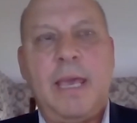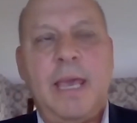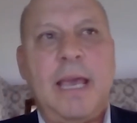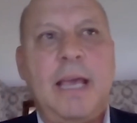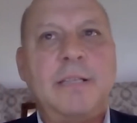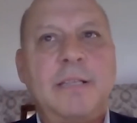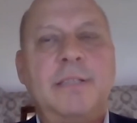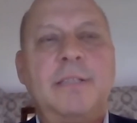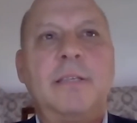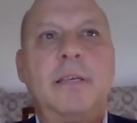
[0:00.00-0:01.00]

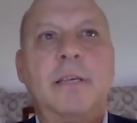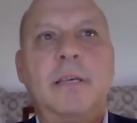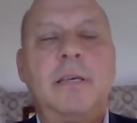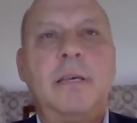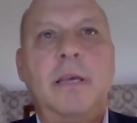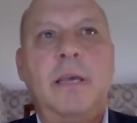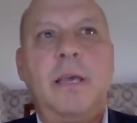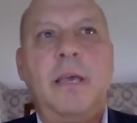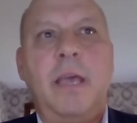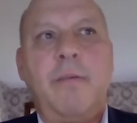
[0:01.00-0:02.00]
has
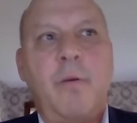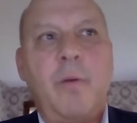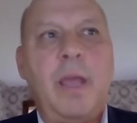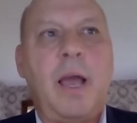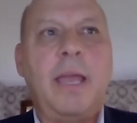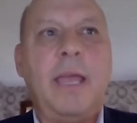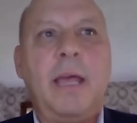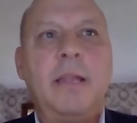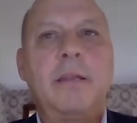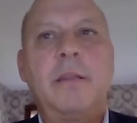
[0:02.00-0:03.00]
a very
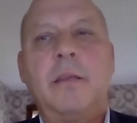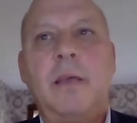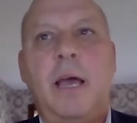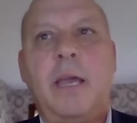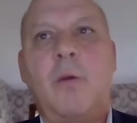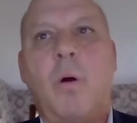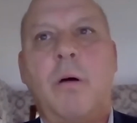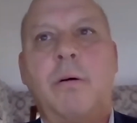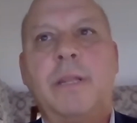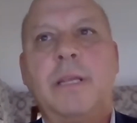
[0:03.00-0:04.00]
high-end,
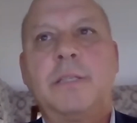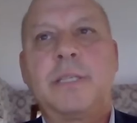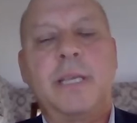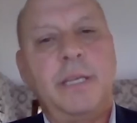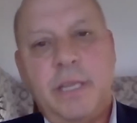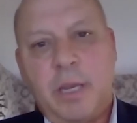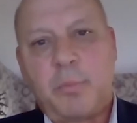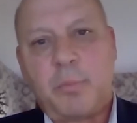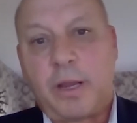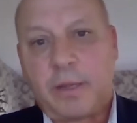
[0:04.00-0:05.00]
high-quality
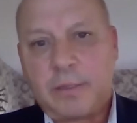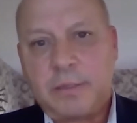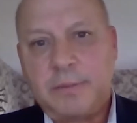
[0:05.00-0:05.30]
skincare product.